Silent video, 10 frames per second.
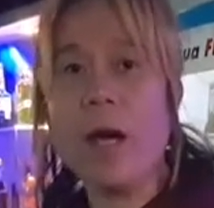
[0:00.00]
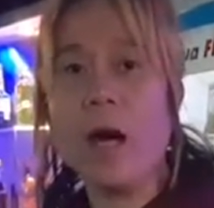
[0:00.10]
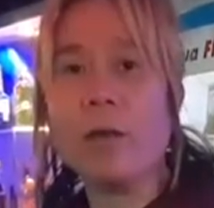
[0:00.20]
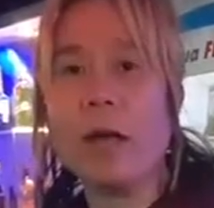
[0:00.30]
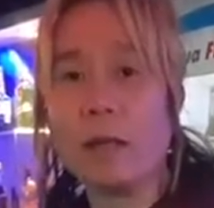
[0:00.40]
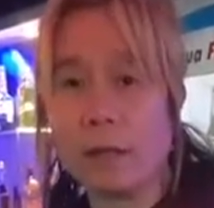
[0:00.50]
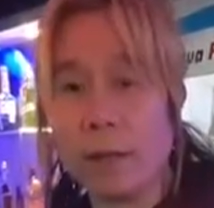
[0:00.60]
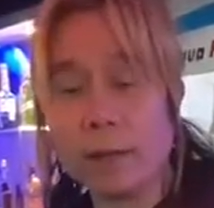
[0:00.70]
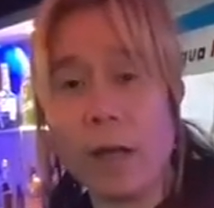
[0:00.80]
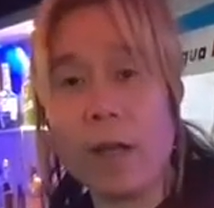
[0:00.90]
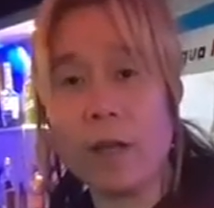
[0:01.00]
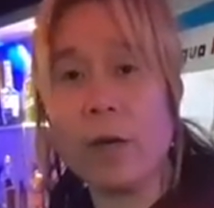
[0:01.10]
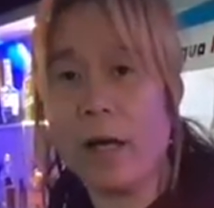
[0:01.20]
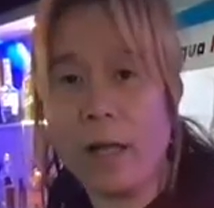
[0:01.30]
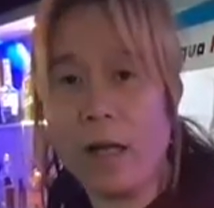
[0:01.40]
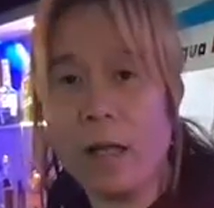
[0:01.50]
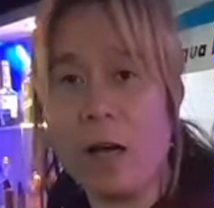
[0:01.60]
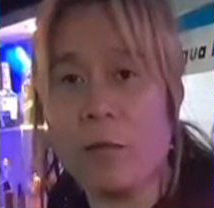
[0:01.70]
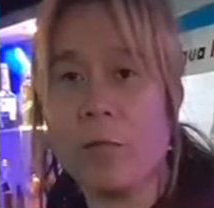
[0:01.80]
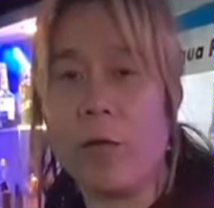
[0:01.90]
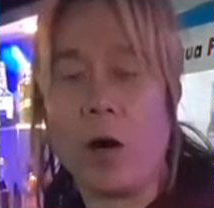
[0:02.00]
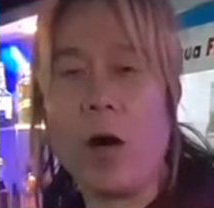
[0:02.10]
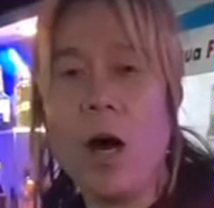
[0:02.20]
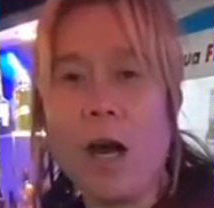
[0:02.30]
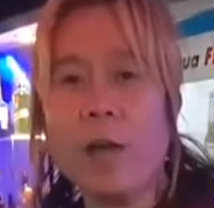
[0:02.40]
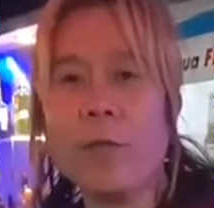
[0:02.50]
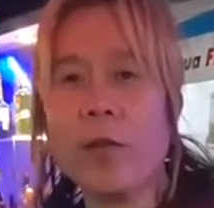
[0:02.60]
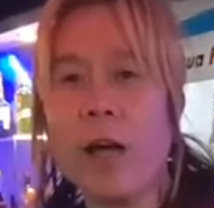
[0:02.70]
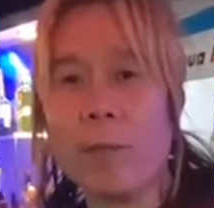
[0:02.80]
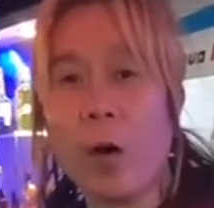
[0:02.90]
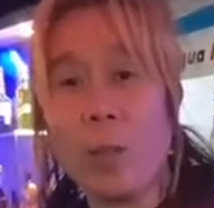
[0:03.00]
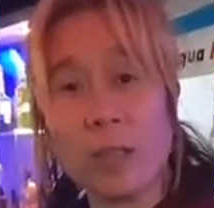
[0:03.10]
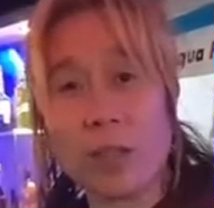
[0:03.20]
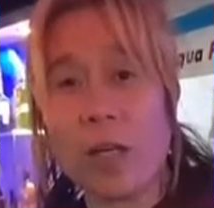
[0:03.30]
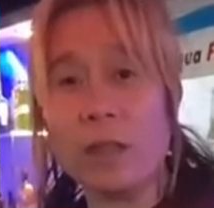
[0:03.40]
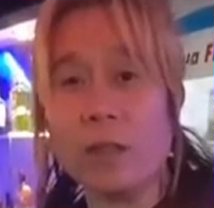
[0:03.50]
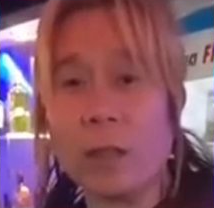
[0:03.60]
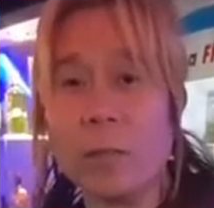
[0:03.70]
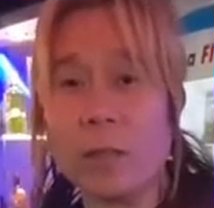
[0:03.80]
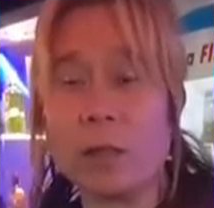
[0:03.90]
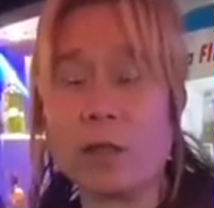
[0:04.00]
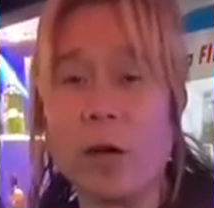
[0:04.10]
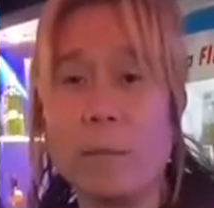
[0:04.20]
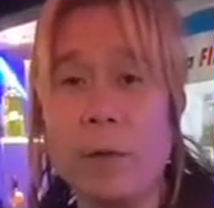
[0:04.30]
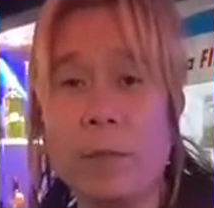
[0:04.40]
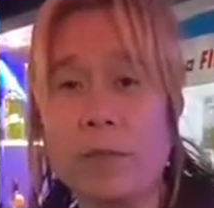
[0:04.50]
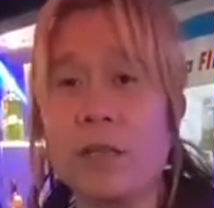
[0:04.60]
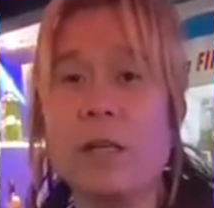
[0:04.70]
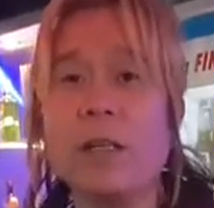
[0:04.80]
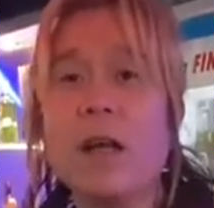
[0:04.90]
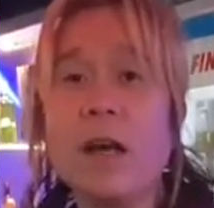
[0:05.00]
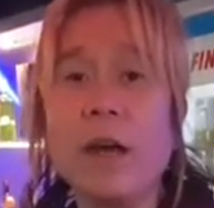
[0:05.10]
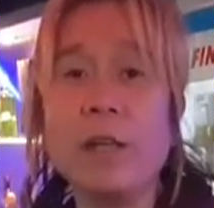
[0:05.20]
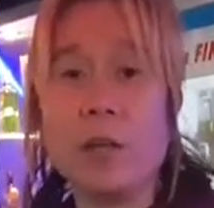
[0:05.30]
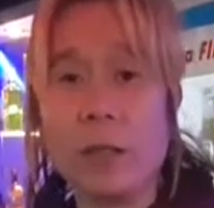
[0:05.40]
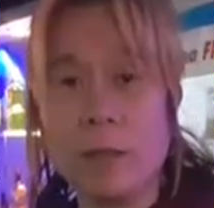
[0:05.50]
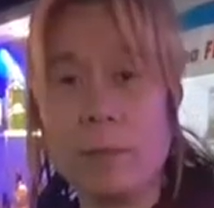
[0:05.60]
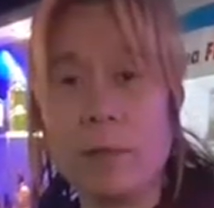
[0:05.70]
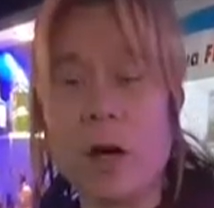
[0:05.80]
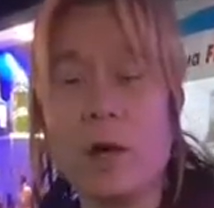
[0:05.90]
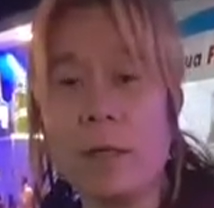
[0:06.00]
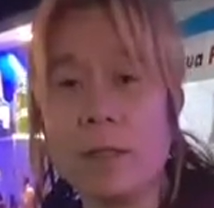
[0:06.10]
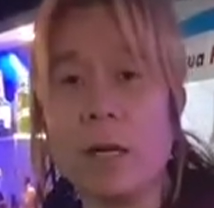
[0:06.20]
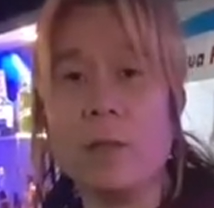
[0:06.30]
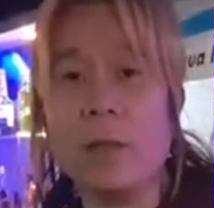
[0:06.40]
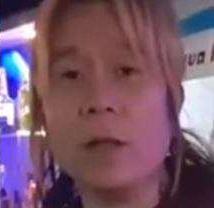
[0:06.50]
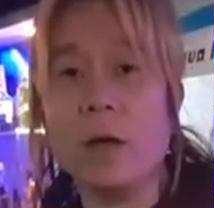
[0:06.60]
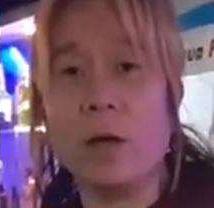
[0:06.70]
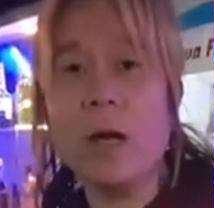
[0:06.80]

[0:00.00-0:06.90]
I would like to say thank you and I love you for. And if you like po my channel, you can post subscribe po my channel, and you can leave a comment down below,